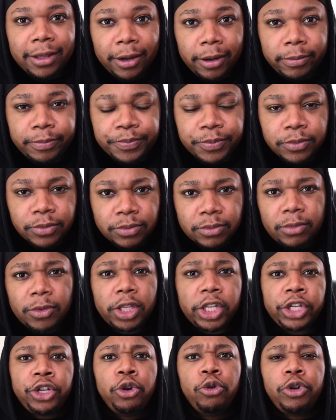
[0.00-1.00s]
them,
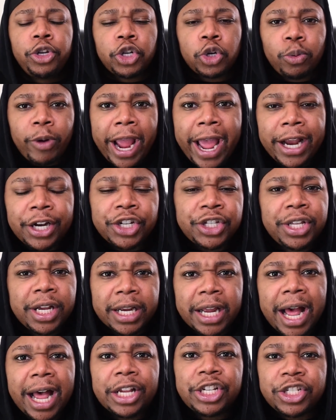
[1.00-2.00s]
you trash the
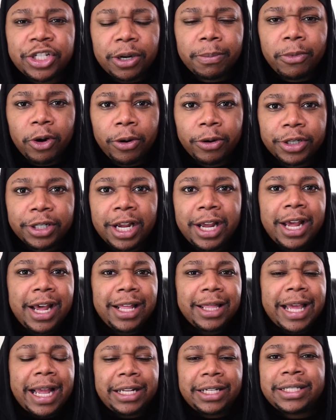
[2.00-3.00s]
customers
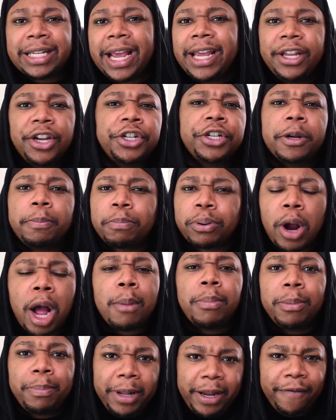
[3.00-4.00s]
that say you should
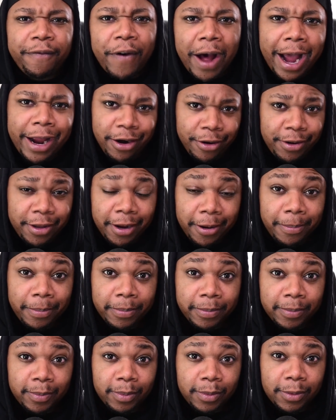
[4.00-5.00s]
probably fire them.